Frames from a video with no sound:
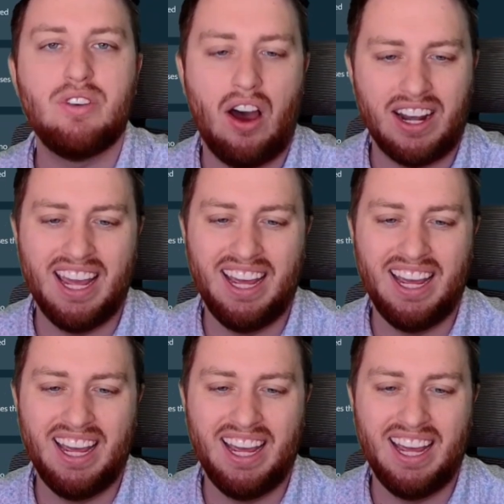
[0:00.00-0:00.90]
on.
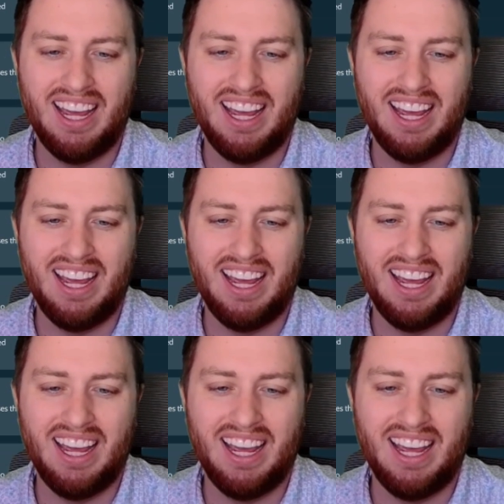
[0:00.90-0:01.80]
So
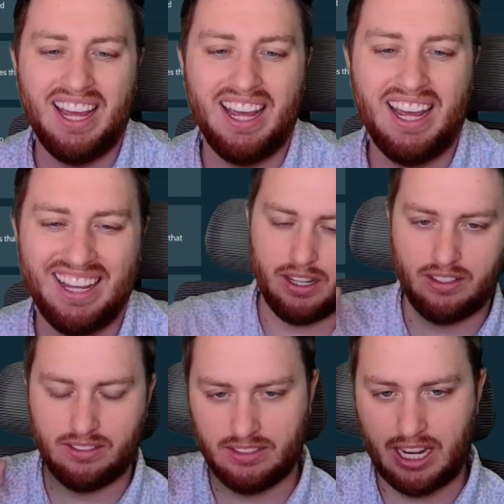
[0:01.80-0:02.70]
that's what
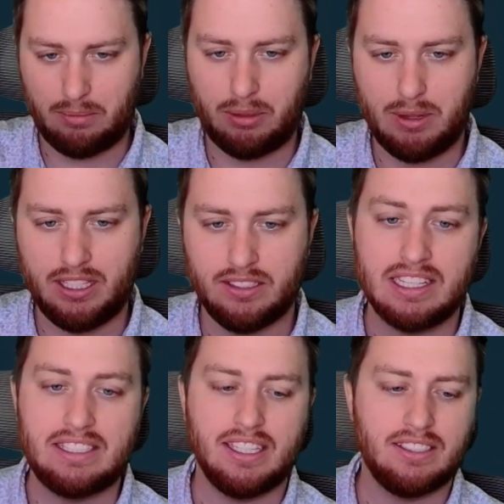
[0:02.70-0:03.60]
depth means.
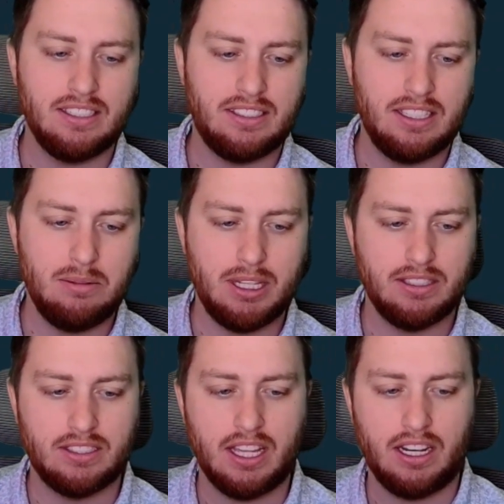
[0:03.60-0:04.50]
Consistency
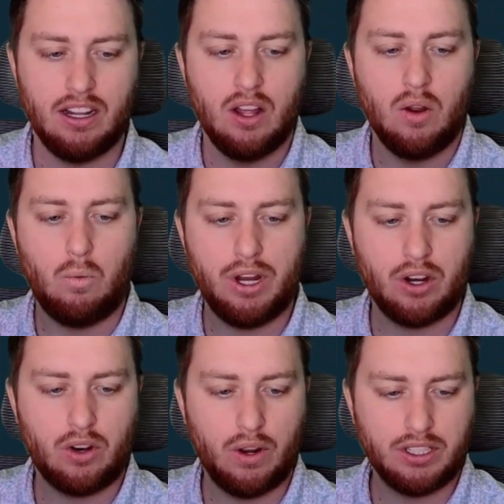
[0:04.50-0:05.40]
means that we are
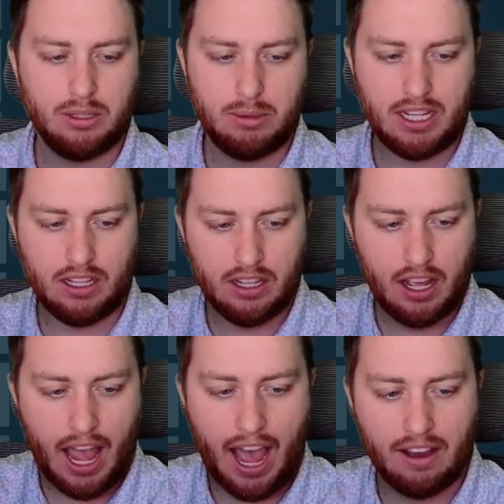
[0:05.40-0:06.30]
going to be
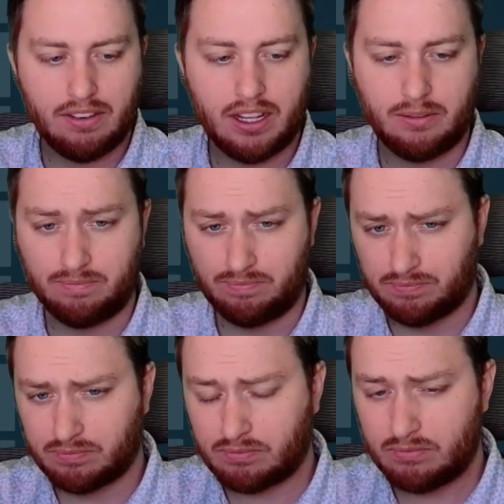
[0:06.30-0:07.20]
having
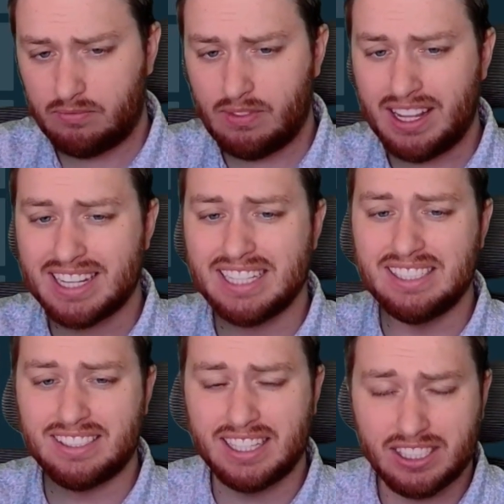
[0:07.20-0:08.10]

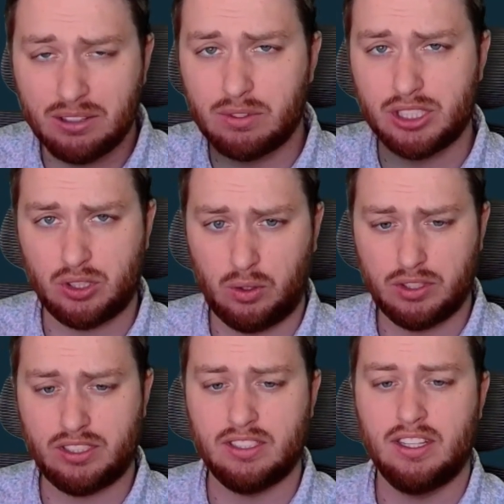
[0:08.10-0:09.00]
consistent
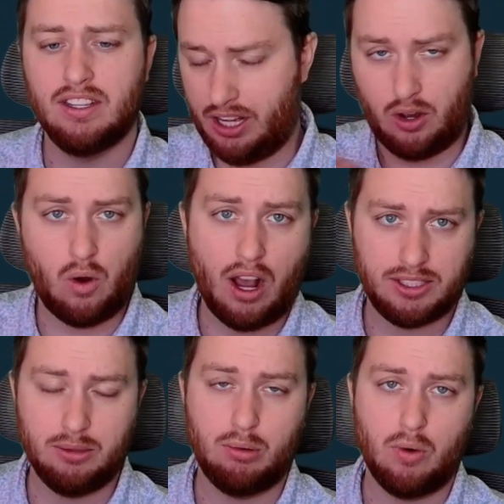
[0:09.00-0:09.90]
results across
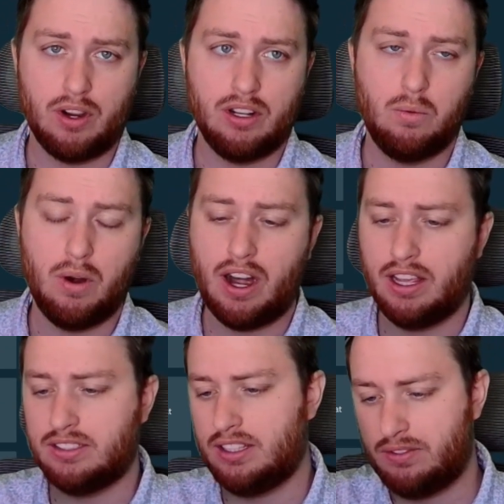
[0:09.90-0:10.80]
the board.
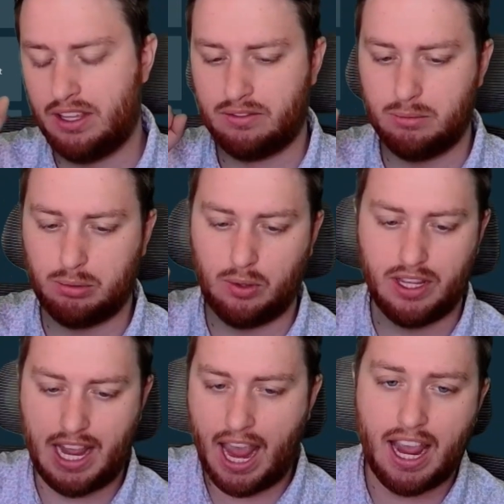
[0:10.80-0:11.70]
Whereas like if
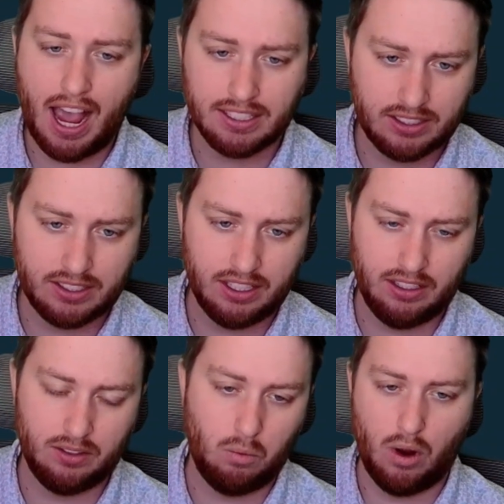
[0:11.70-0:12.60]
employee A asks it
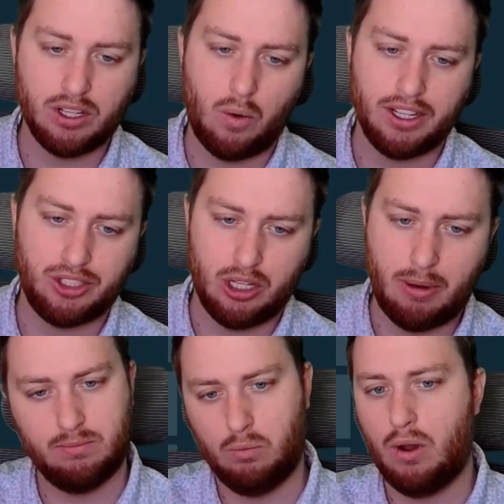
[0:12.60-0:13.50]
one question
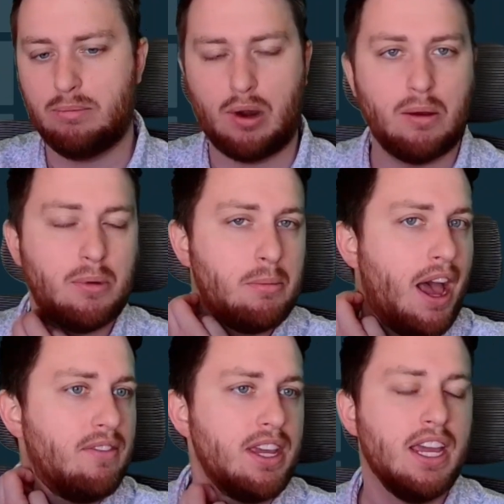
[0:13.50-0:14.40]
about what problem I'm
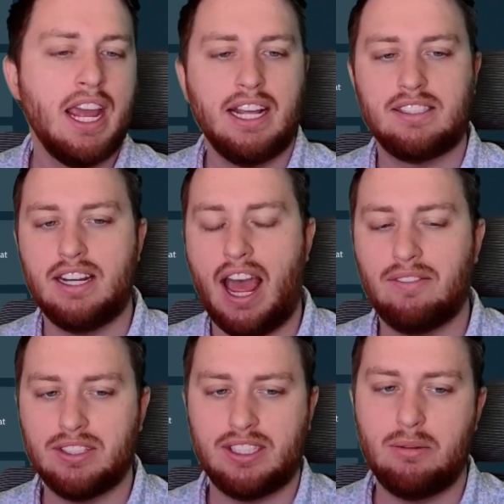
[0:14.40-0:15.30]
having, it's going to have
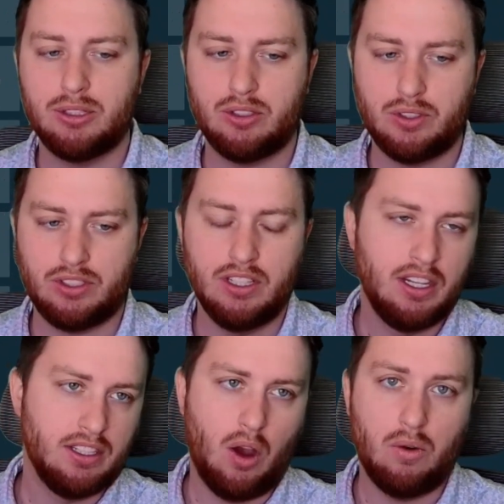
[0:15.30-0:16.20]
the same results
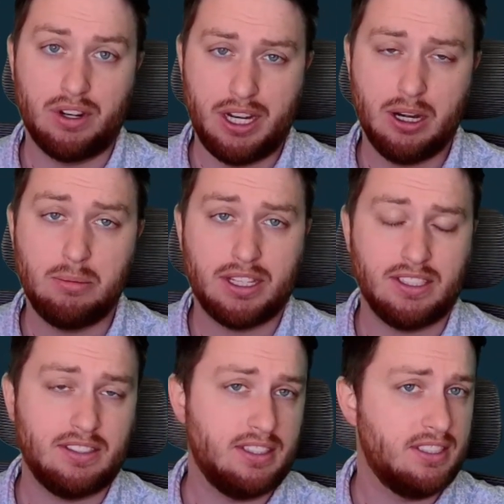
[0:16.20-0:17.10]
over here because
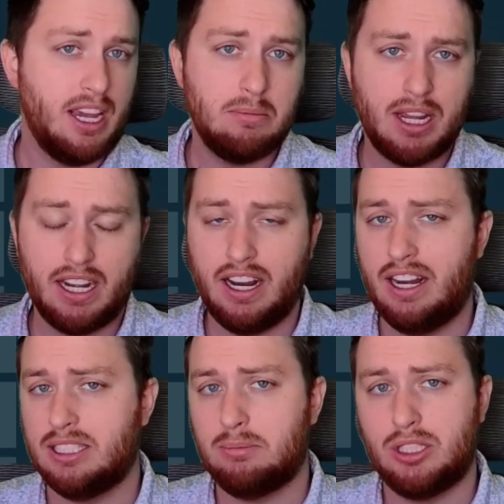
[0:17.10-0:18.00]
it's the same data and
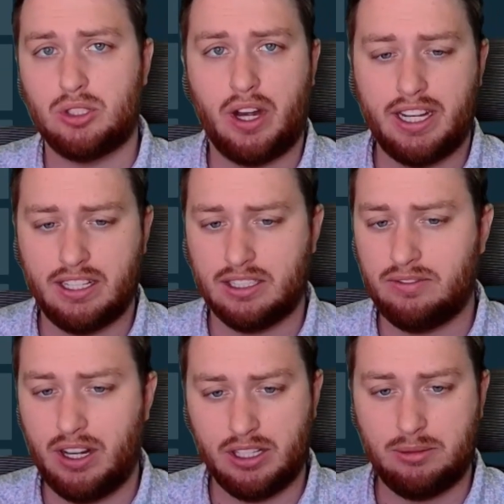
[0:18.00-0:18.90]
it's been trained in a
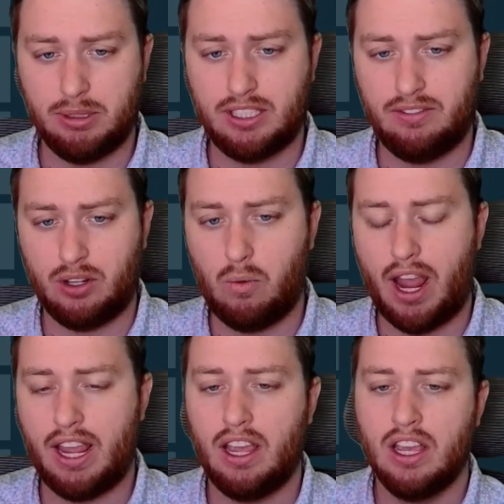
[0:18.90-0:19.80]
very specific
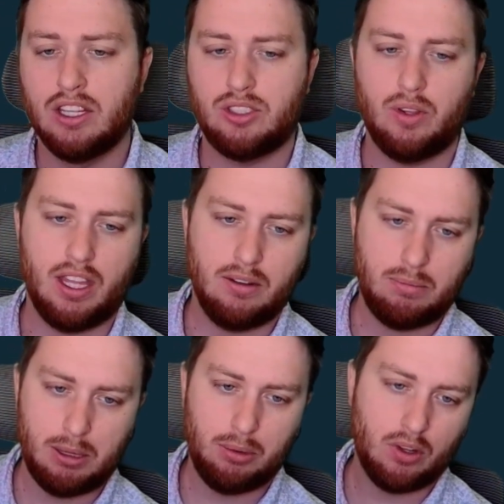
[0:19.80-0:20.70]
way so that
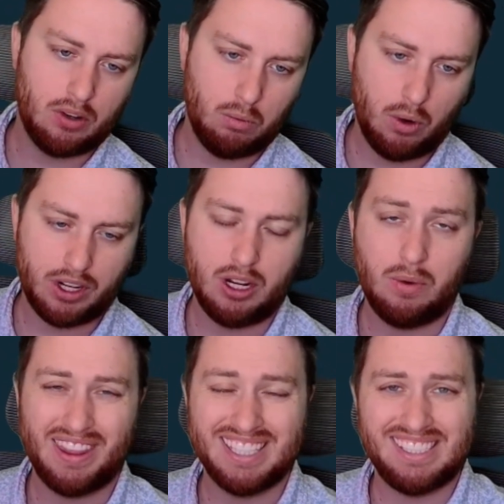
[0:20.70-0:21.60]
people are working
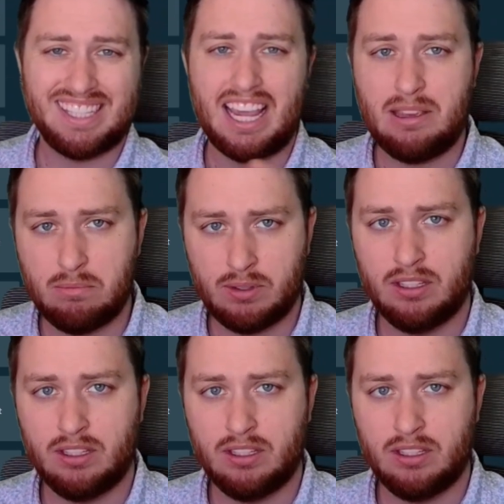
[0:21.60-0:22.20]
with the same